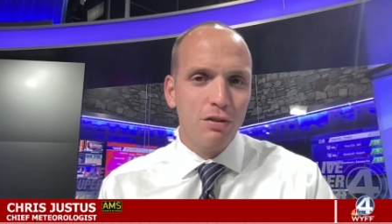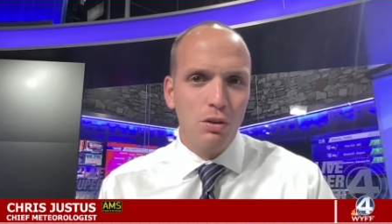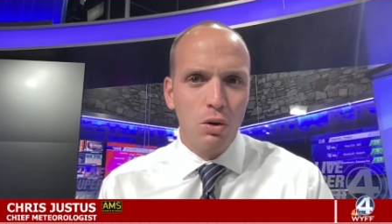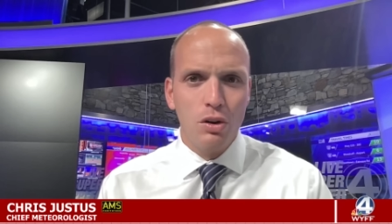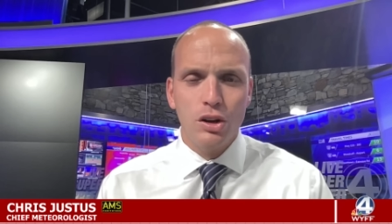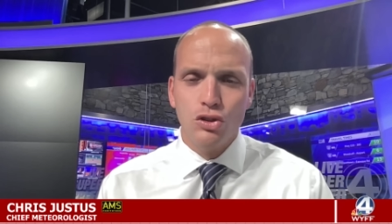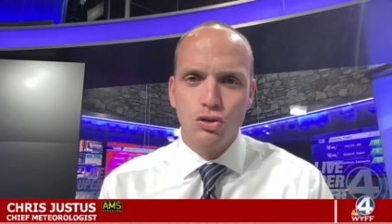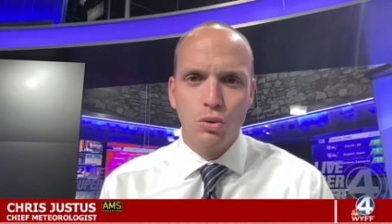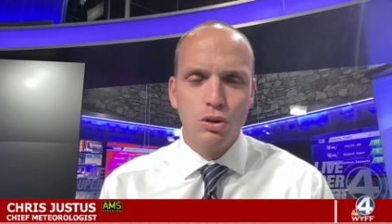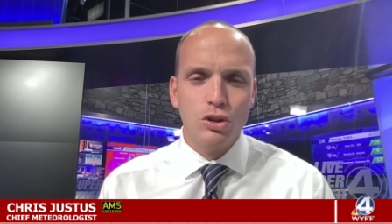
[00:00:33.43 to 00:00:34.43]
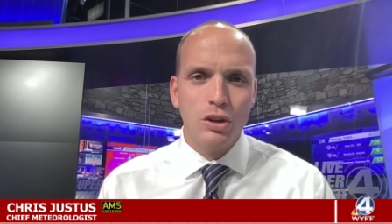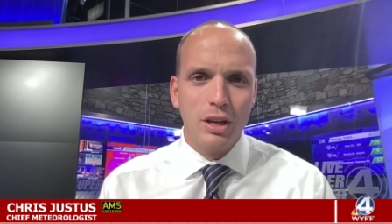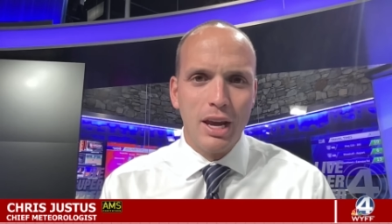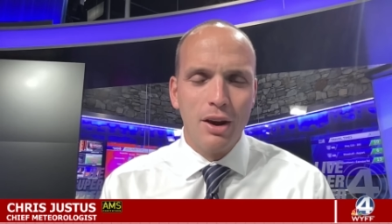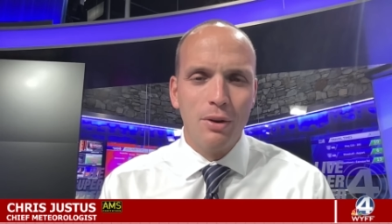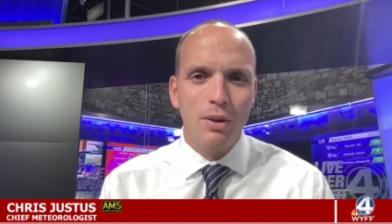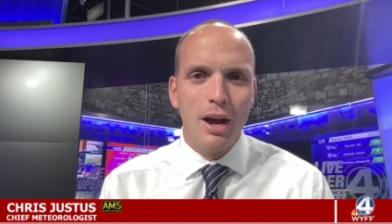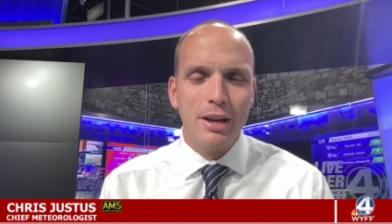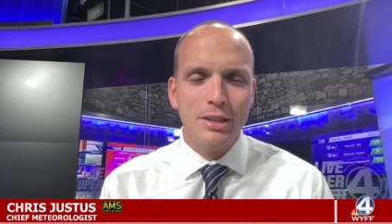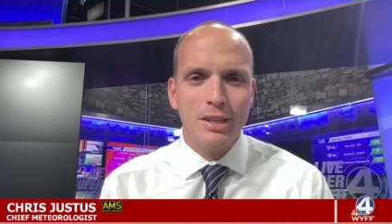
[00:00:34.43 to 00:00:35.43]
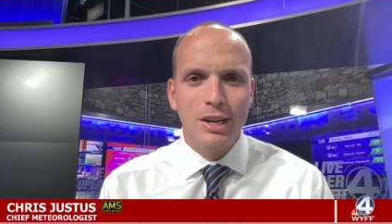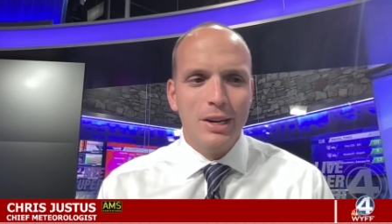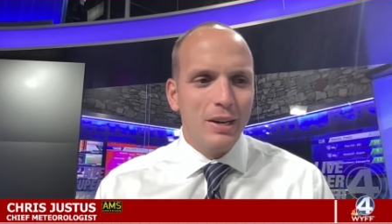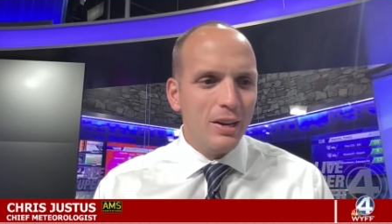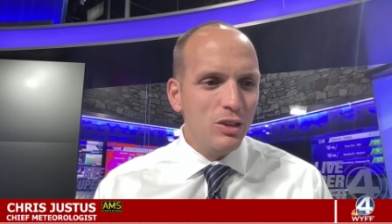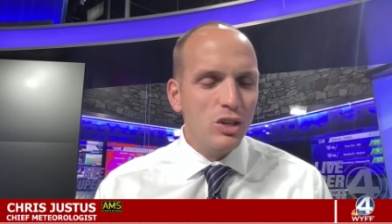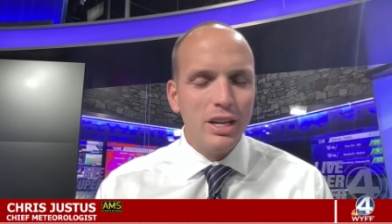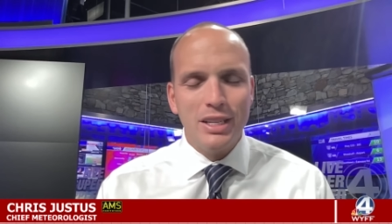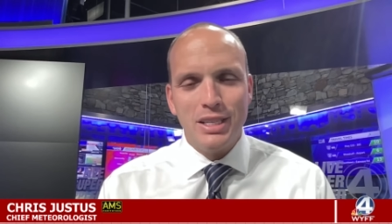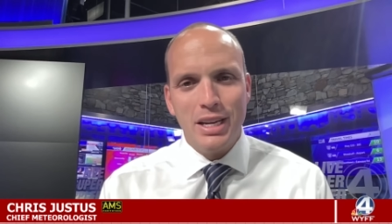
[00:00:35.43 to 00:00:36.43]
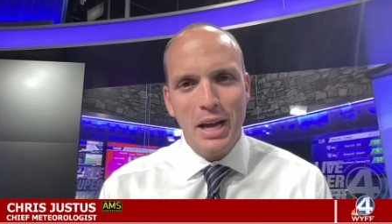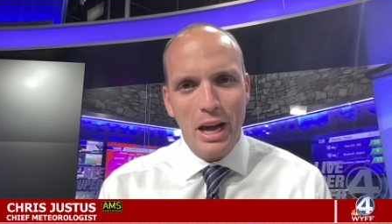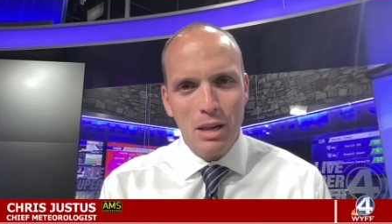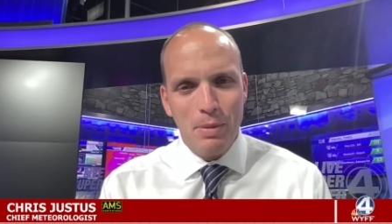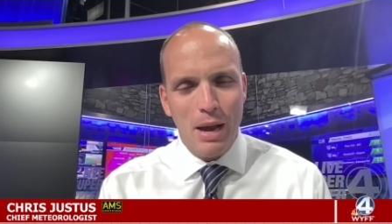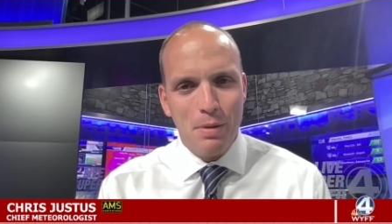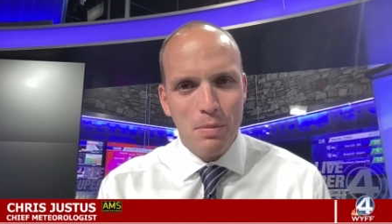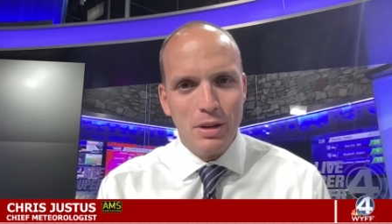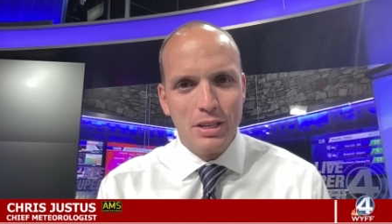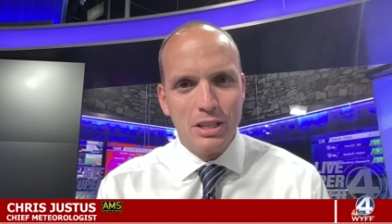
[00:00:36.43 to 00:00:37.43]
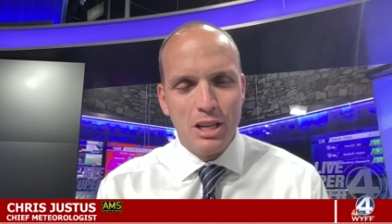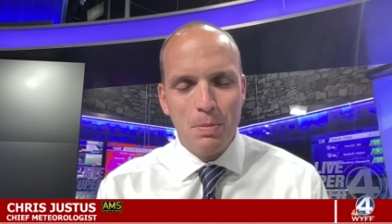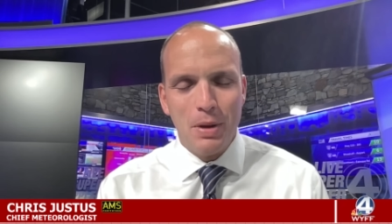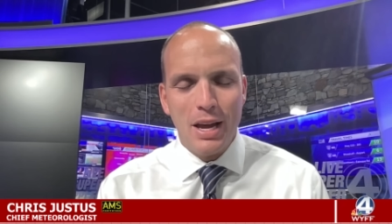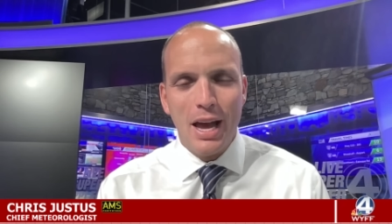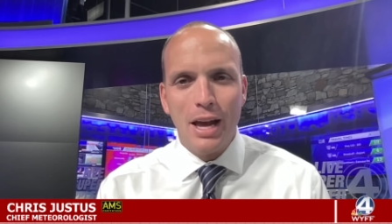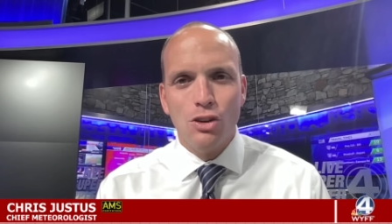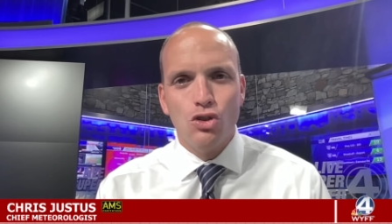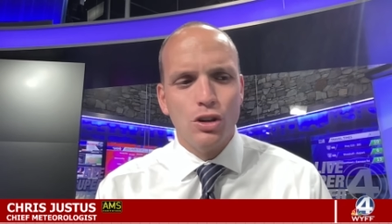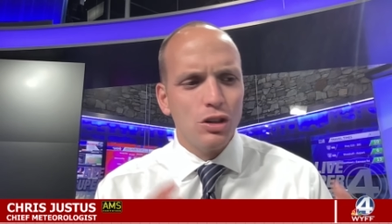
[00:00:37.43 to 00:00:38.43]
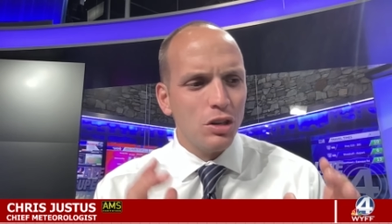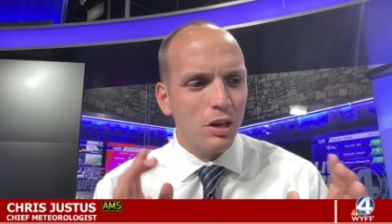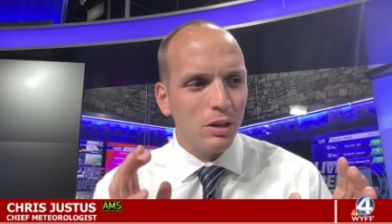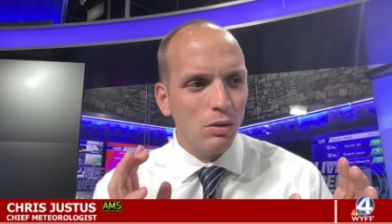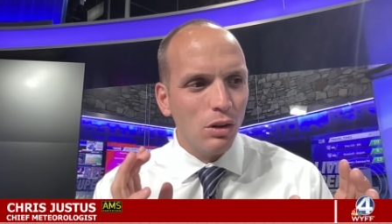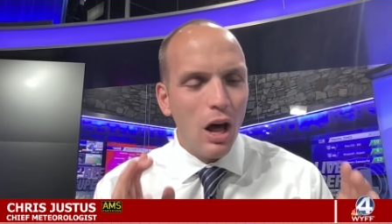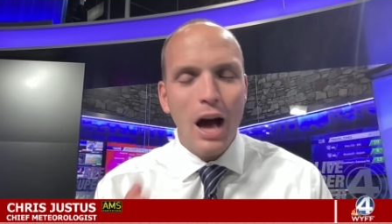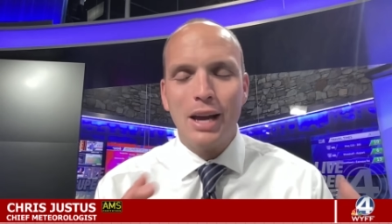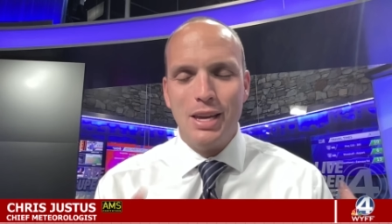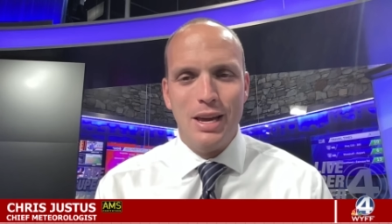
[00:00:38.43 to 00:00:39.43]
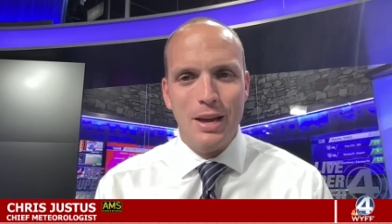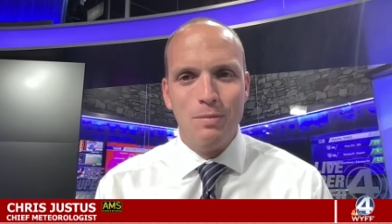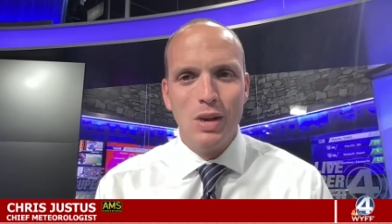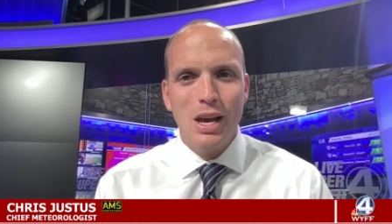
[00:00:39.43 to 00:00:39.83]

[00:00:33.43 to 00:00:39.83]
Florida, Georgia, the Carolinas, into Tennessee, Alabama, Mississippi, and just lock in.